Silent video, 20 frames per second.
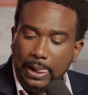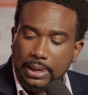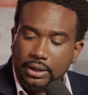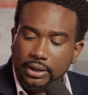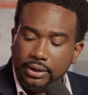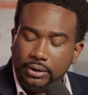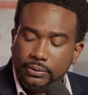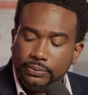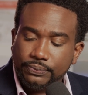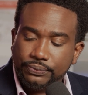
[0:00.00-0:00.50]

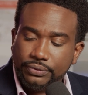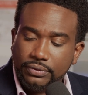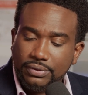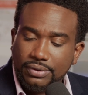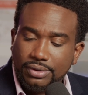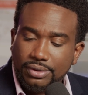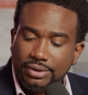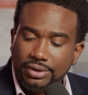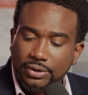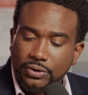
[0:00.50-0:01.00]
you know
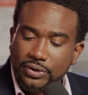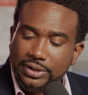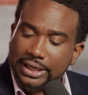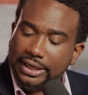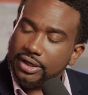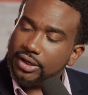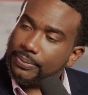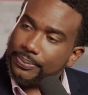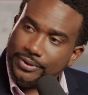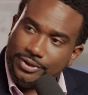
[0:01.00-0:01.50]
you know,
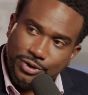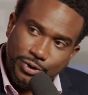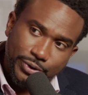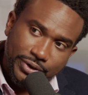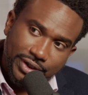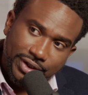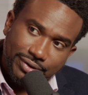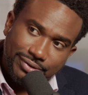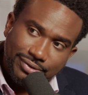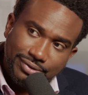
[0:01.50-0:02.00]
getting up and doing
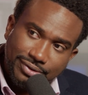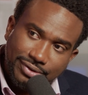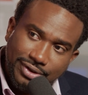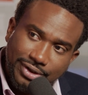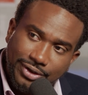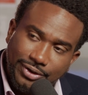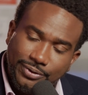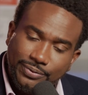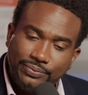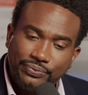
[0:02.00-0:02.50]
it,
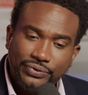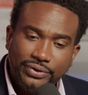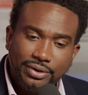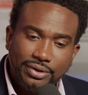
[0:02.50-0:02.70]
you know.